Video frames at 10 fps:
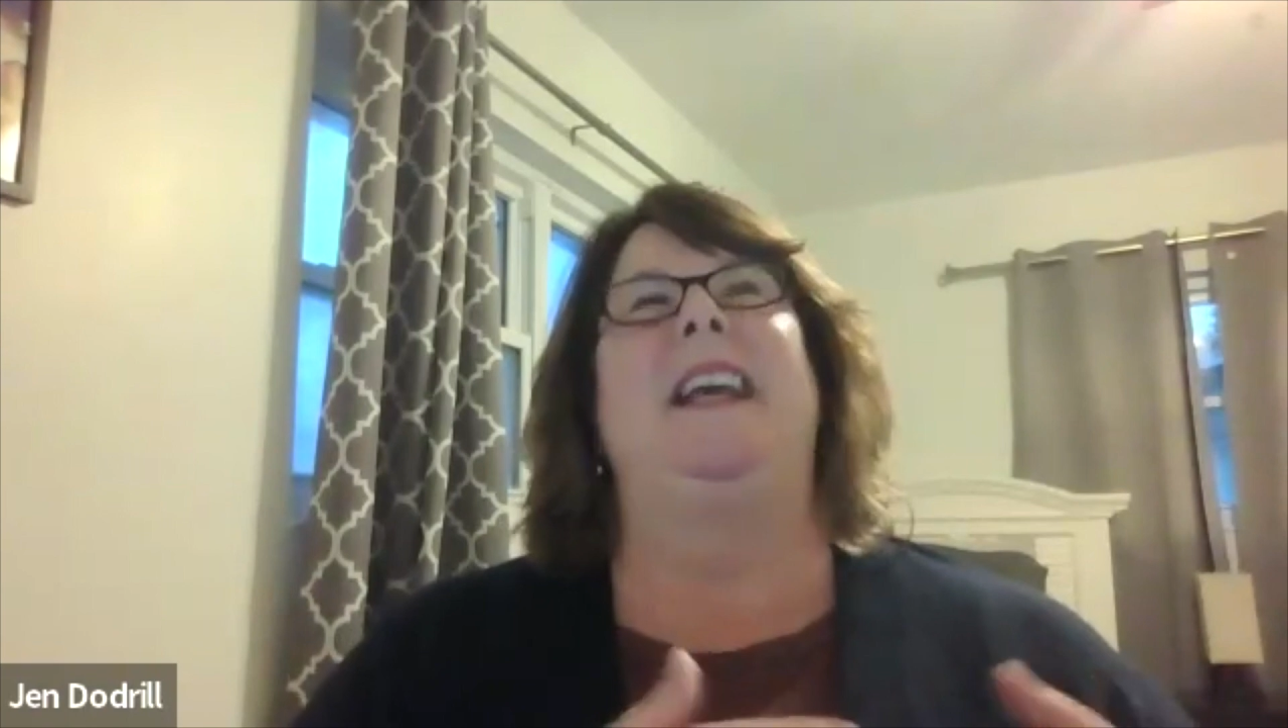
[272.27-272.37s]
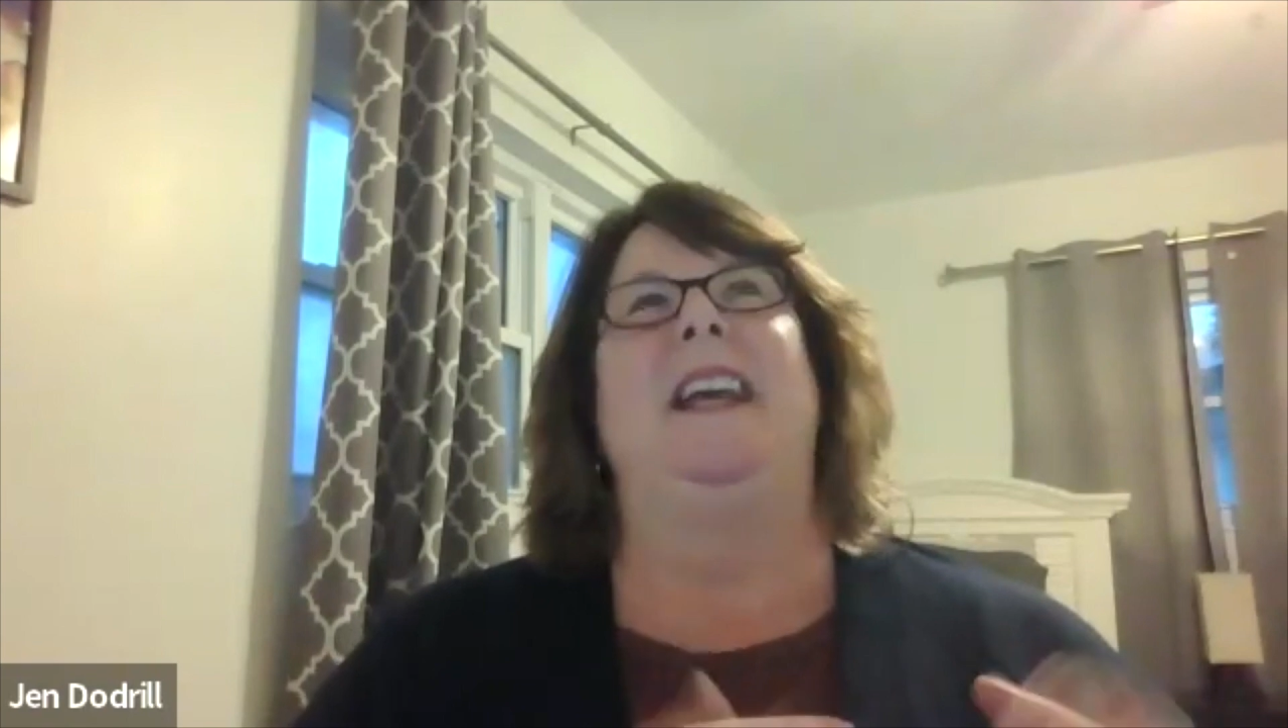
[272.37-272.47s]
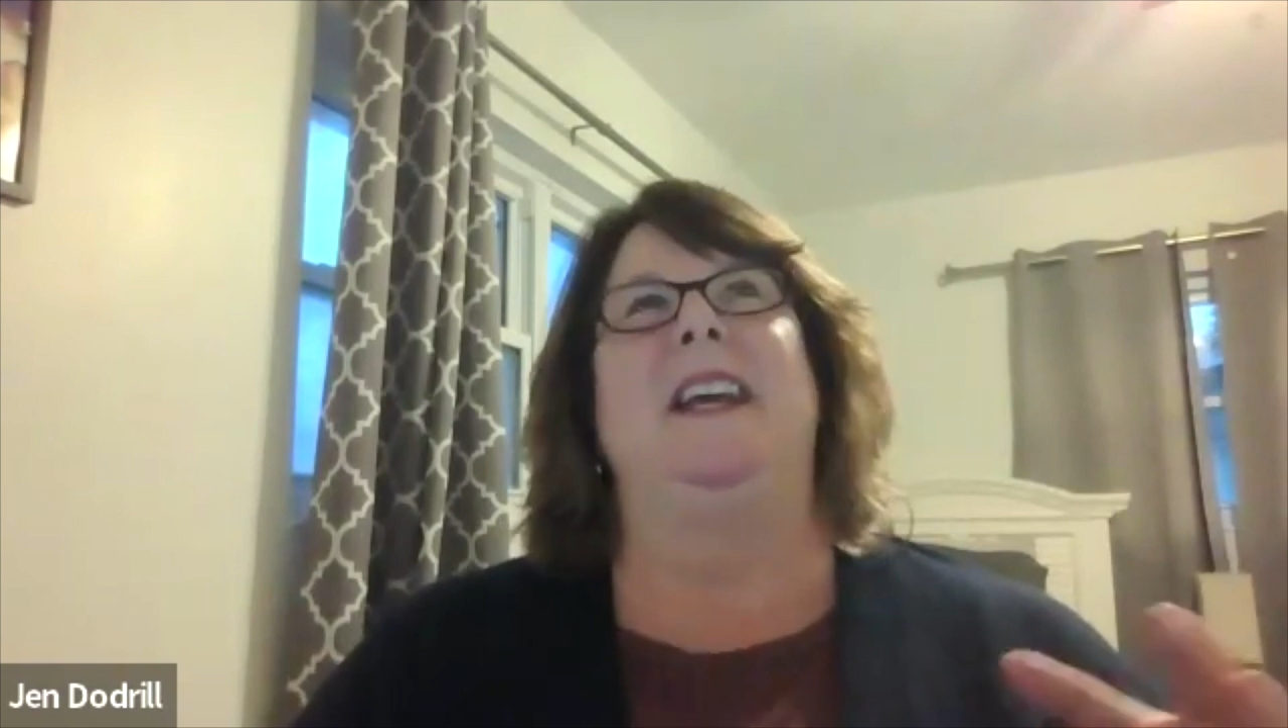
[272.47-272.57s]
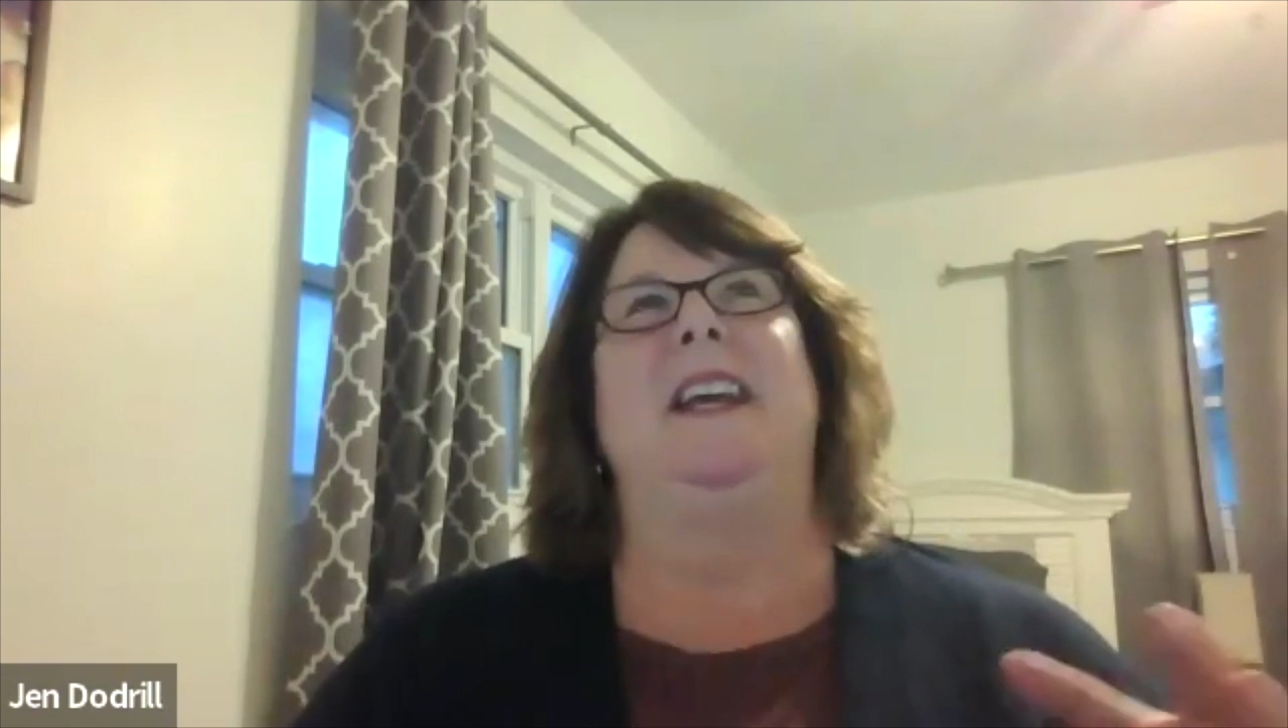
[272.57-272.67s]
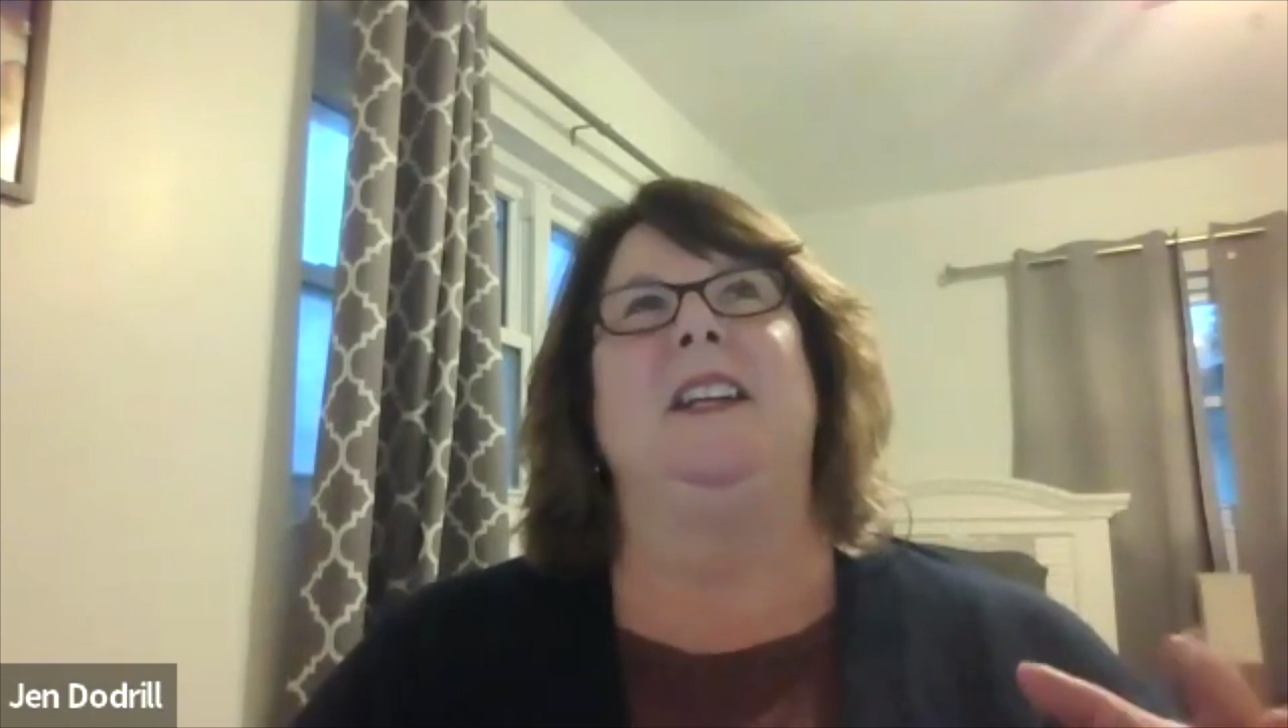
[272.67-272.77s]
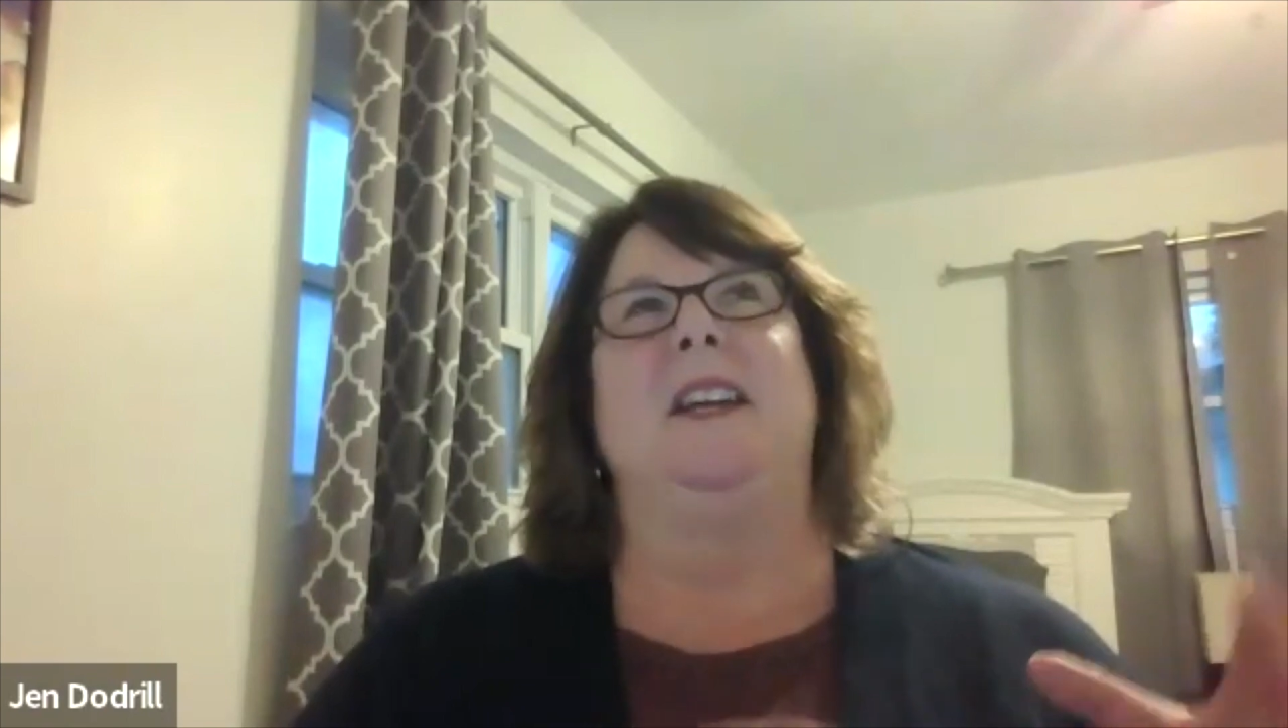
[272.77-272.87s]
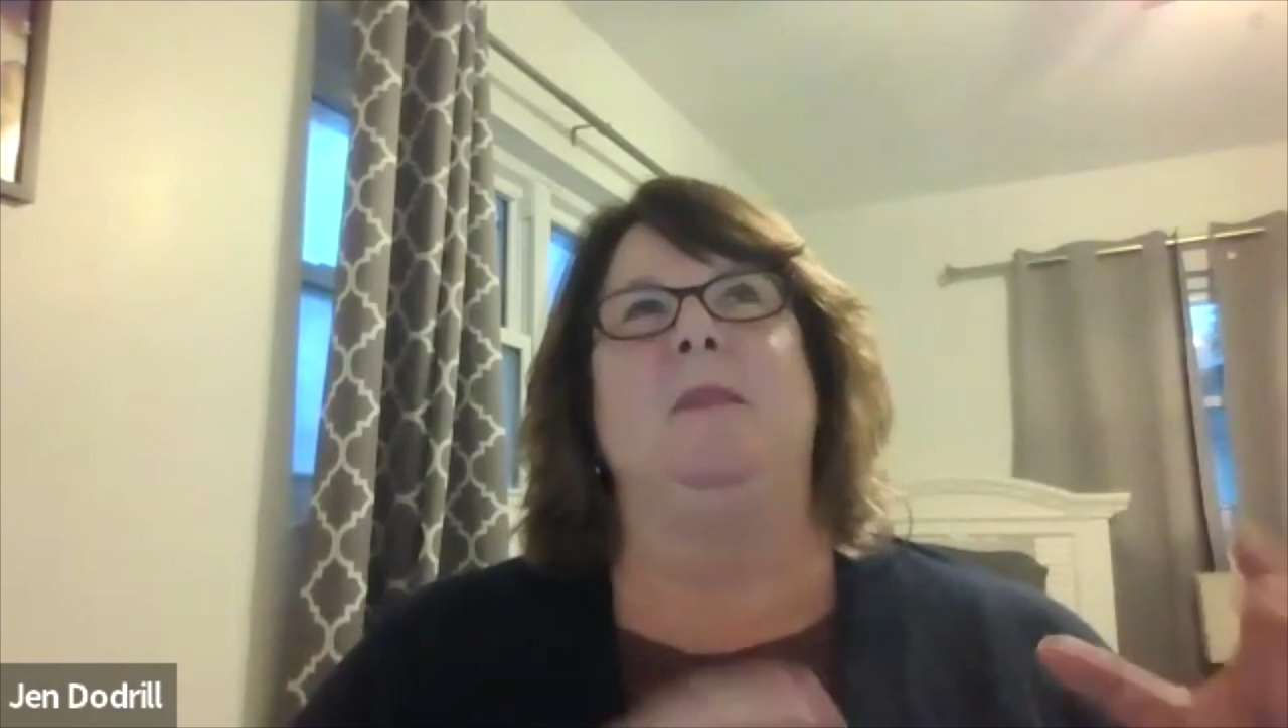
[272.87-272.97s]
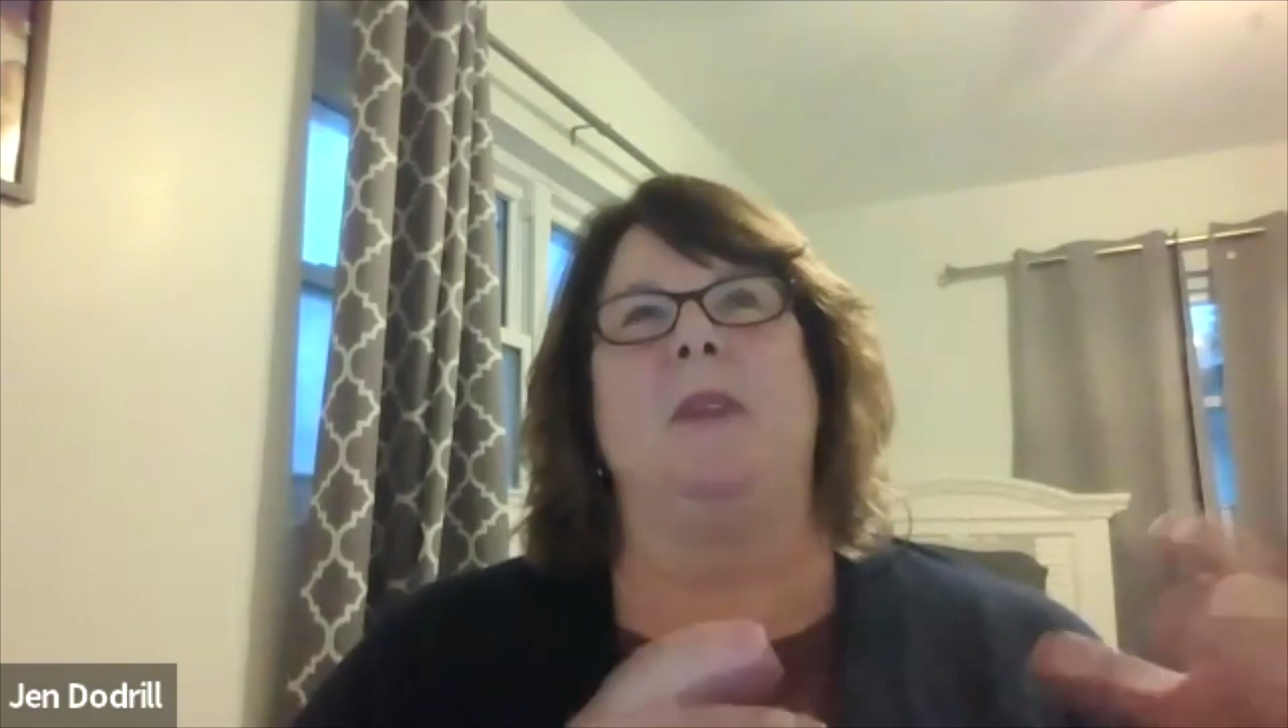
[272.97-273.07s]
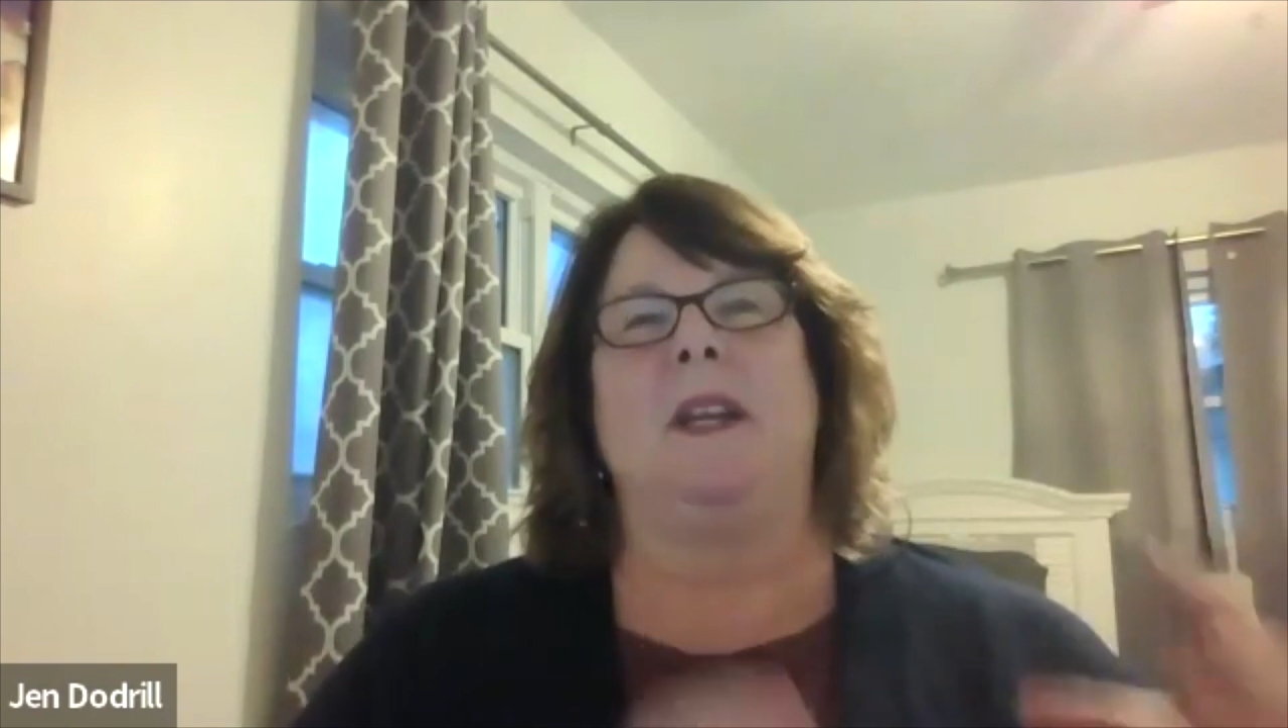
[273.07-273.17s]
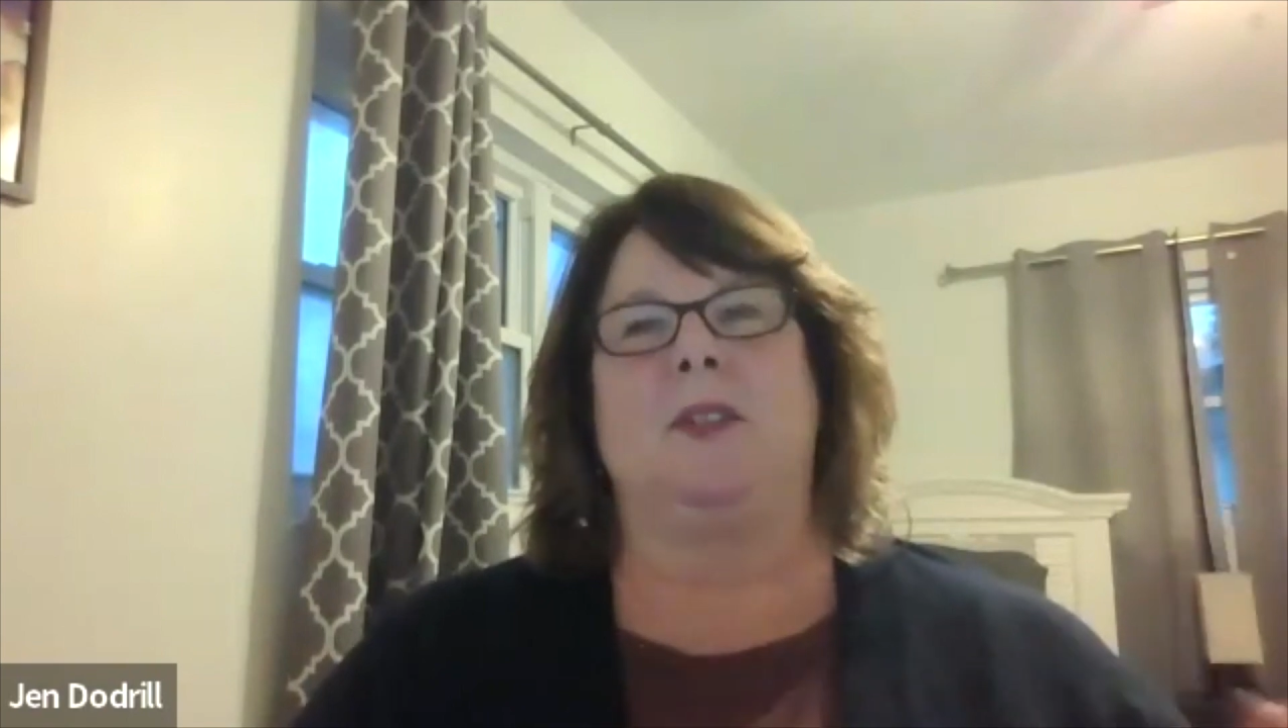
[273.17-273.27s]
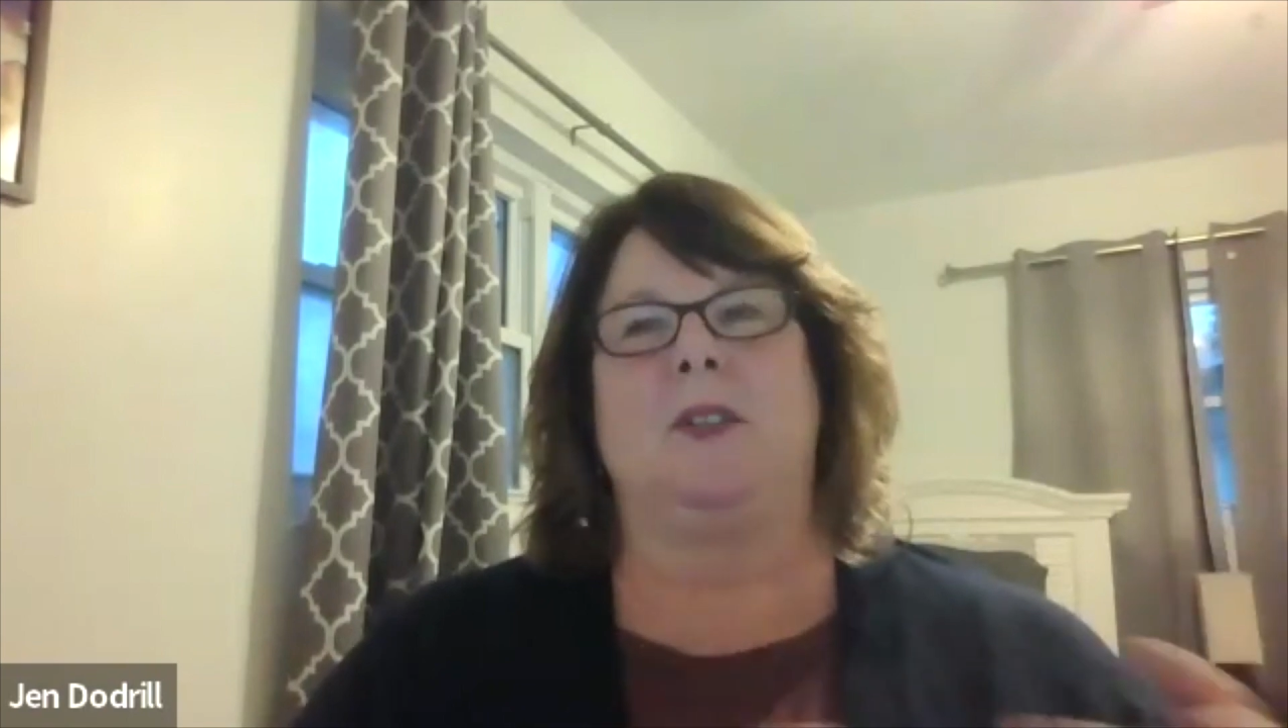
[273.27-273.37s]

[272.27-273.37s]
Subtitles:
and make